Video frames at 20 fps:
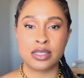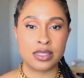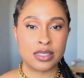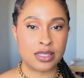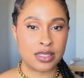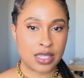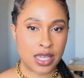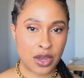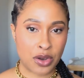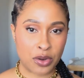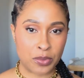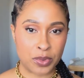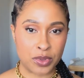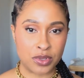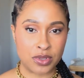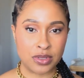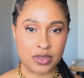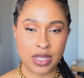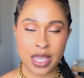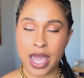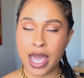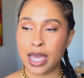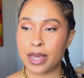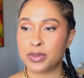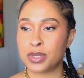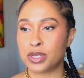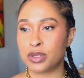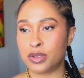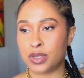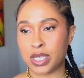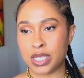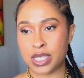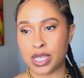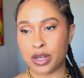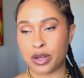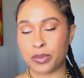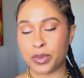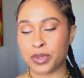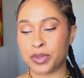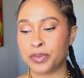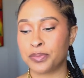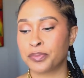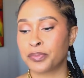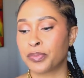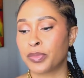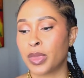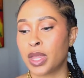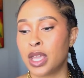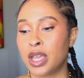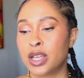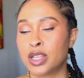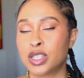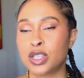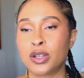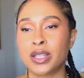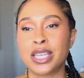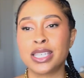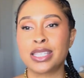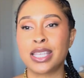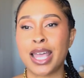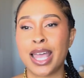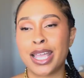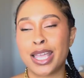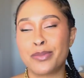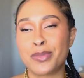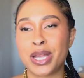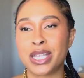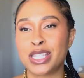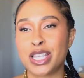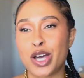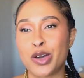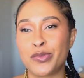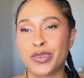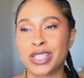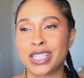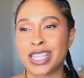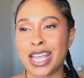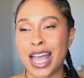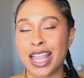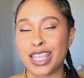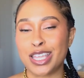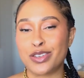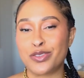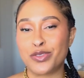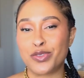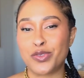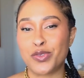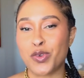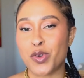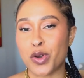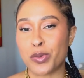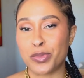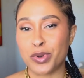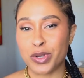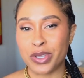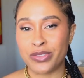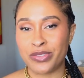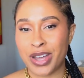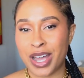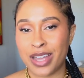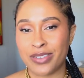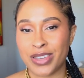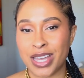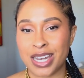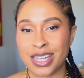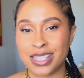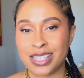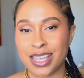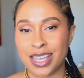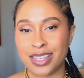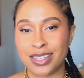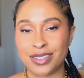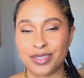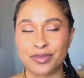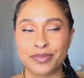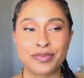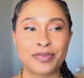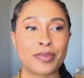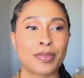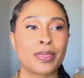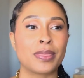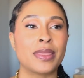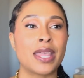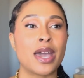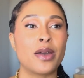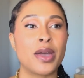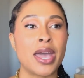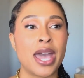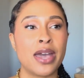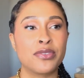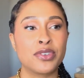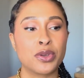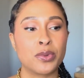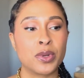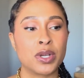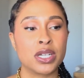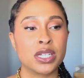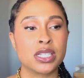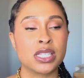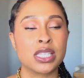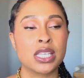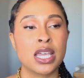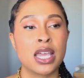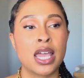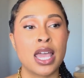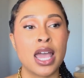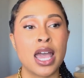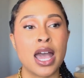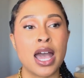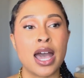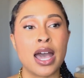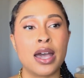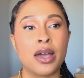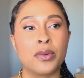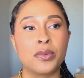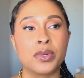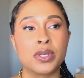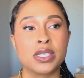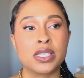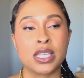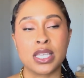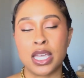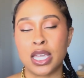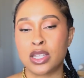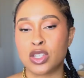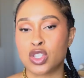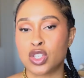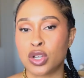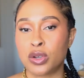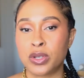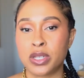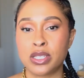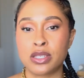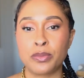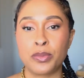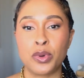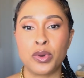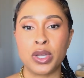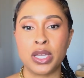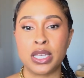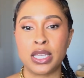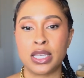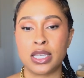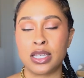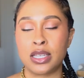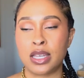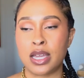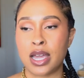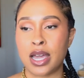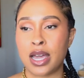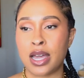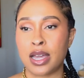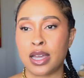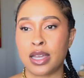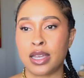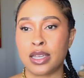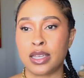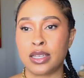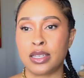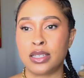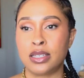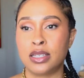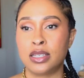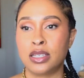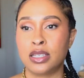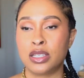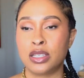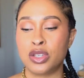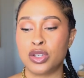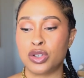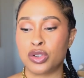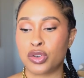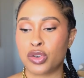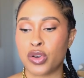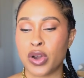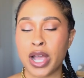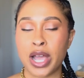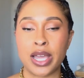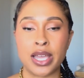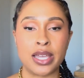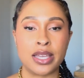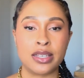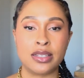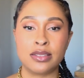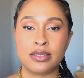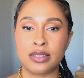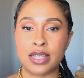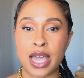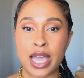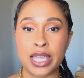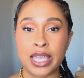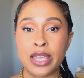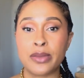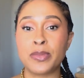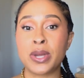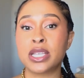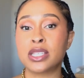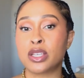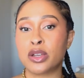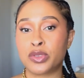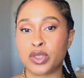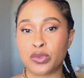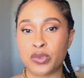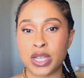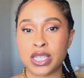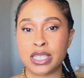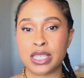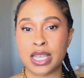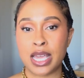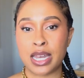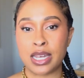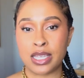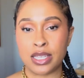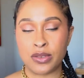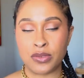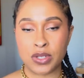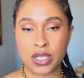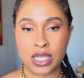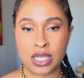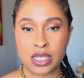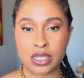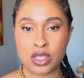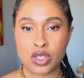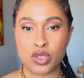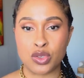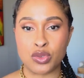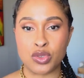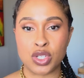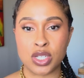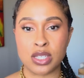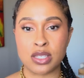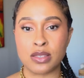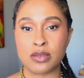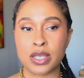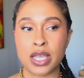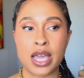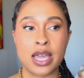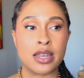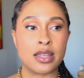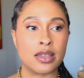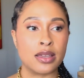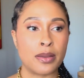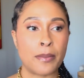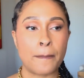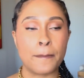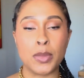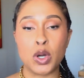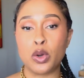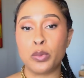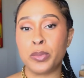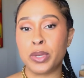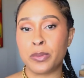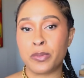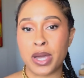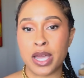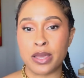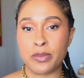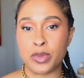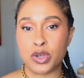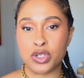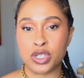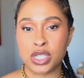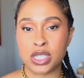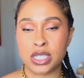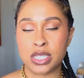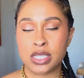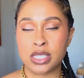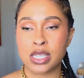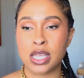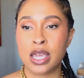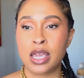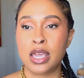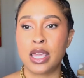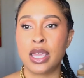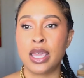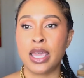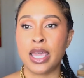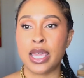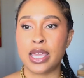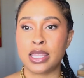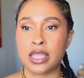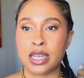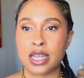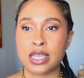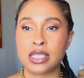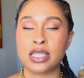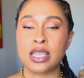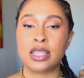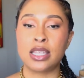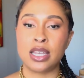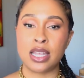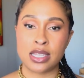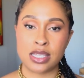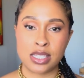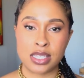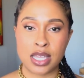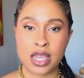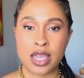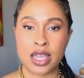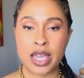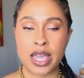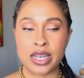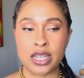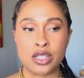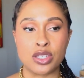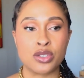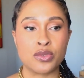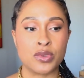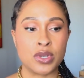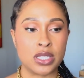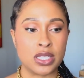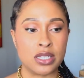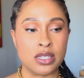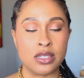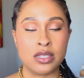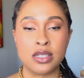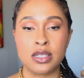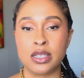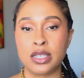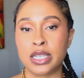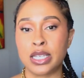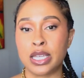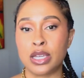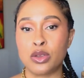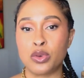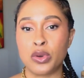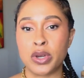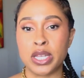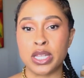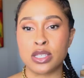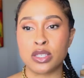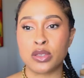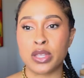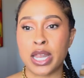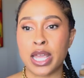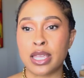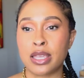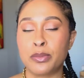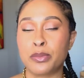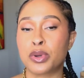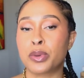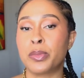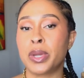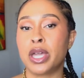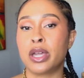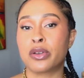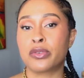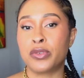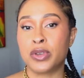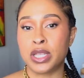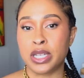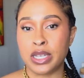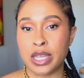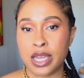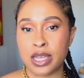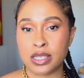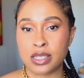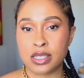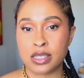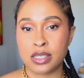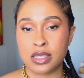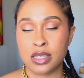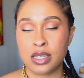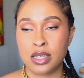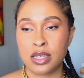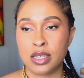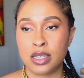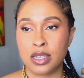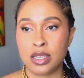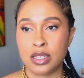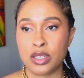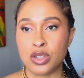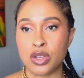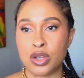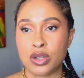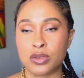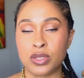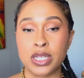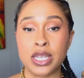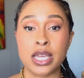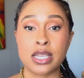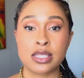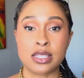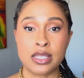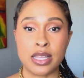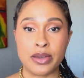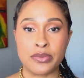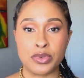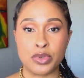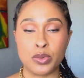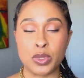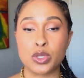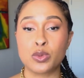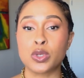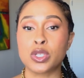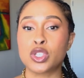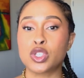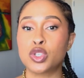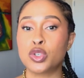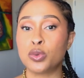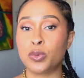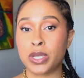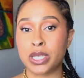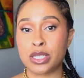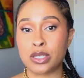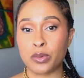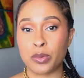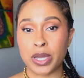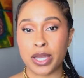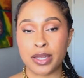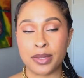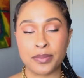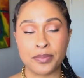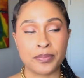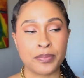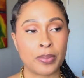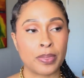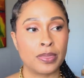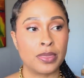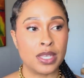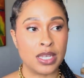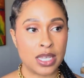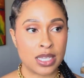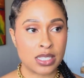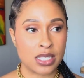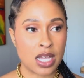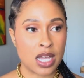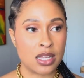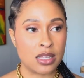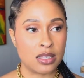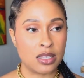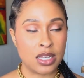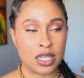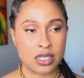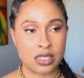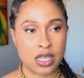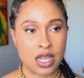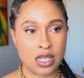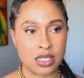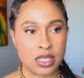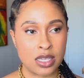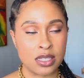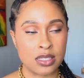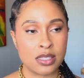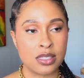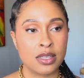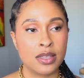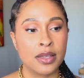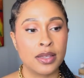terrible. Absolutely terrible. So let's say I give myself a solid 4.5 out of 10. Now, afterwards, I was, again, so disappointed. I, cried. I gave myself the rest of that evening to just kind of mope in my emotions. And then I said the next day, I need to really get on it so that I can prepare for the next, the next level, which was 2 weeks away, the next contest.